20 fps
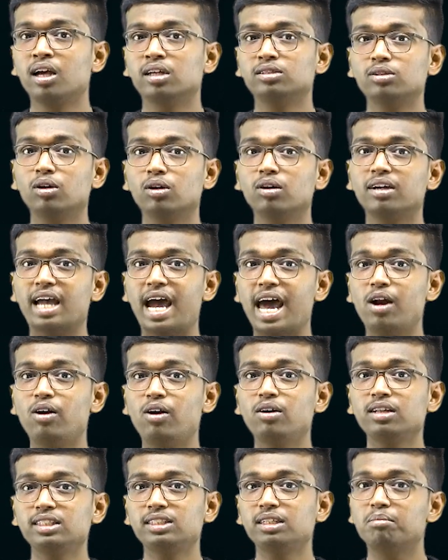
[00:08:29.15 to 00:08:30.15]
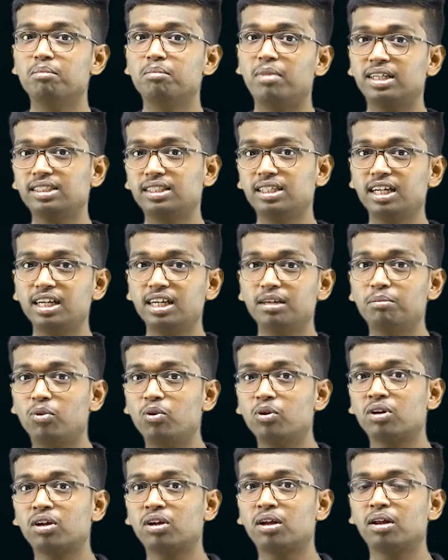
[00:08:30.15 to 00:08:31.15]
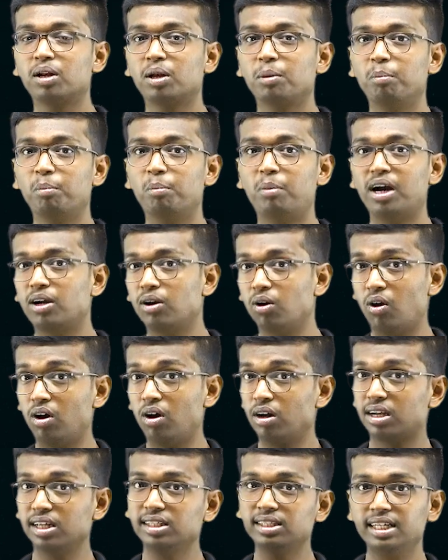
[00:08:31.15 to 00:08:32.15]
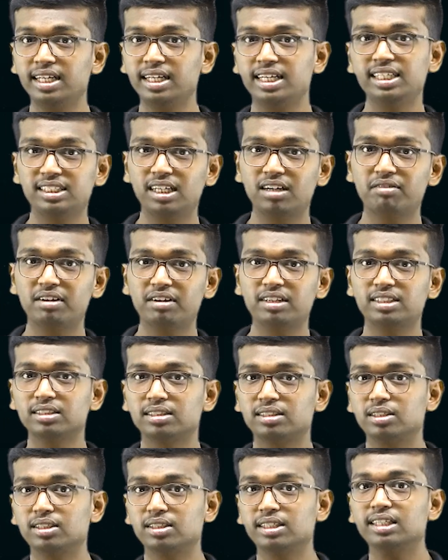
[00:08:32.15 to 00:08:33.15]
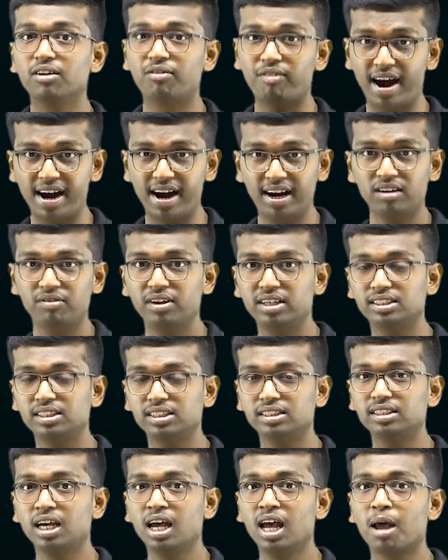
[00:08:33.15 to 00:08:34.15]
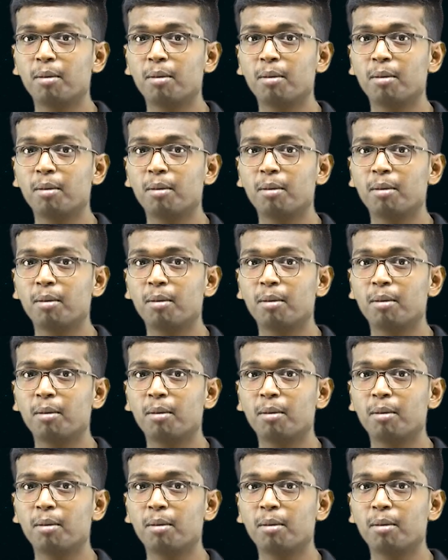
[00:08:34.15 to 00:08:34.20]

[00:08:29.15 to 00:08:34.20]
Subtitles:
So Gannon is a must read book, but not in the initial phases, in the final phases.